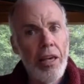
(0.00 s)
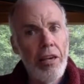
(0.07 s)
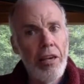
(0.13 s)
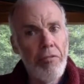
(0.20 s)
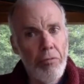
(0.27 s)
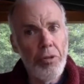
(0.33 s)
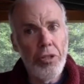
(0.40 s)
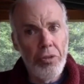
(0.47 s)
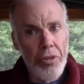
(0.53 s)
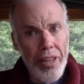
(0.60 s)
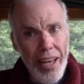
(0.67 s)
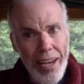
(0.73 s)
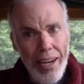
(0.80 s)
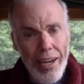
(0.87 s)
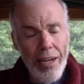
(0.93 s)
If we do
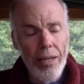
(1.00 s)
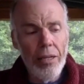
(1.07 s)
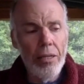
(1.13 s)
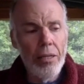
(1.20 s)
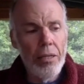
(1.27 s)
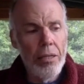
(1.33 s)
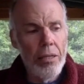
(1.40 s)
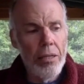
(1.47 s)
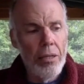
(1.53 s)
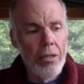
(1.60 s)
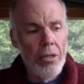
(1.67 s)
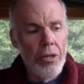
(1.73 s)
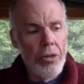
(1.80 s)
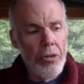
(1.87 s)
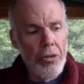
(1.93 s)
that,
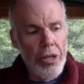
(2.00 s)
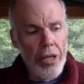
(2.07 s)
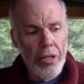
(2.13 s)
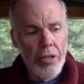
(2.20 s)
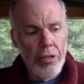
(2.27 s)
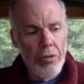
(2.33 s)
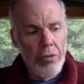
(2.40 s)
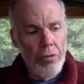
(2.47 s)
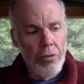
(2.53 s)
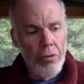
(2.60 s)
then